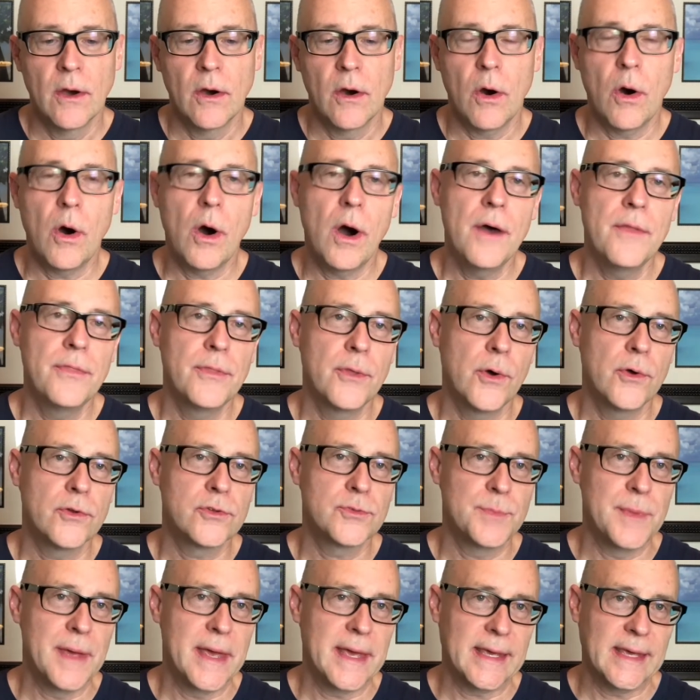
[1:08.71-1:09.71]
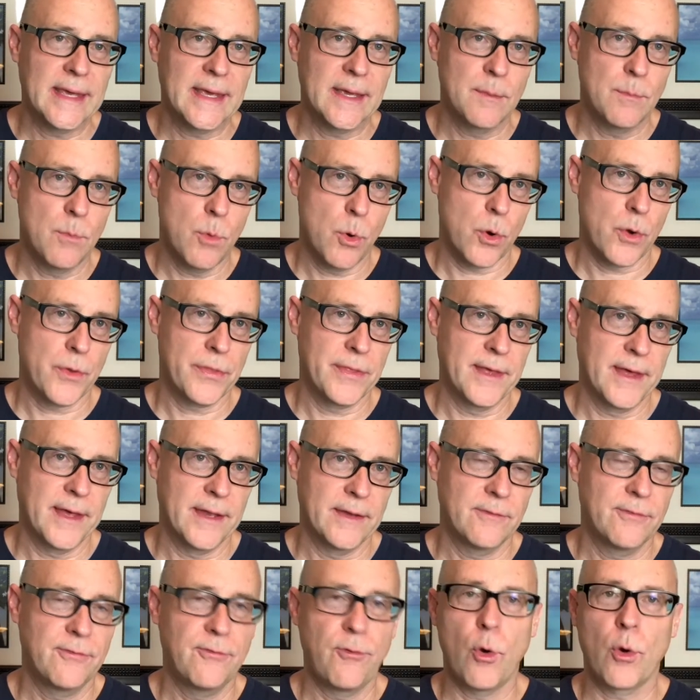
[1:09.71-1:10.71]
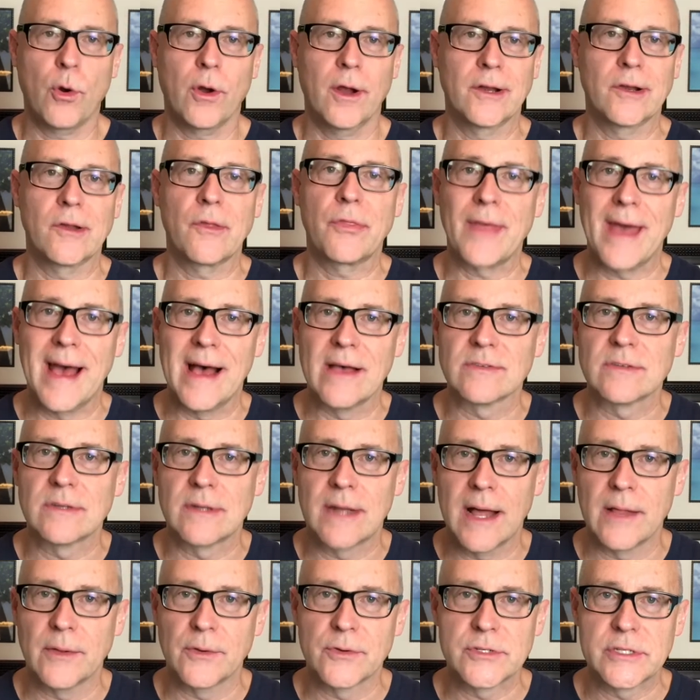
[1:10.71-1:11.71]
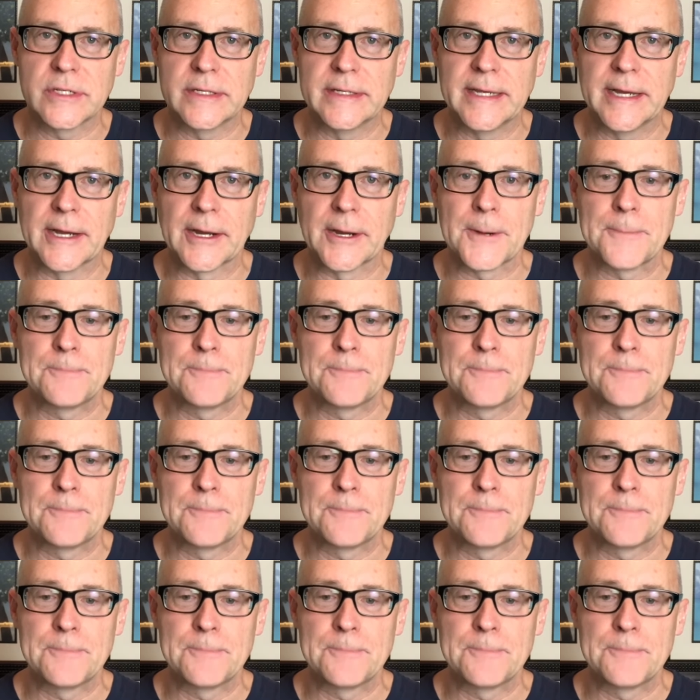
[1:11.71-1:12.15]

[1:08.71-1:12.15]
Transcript: on those making more than $400,000 a year.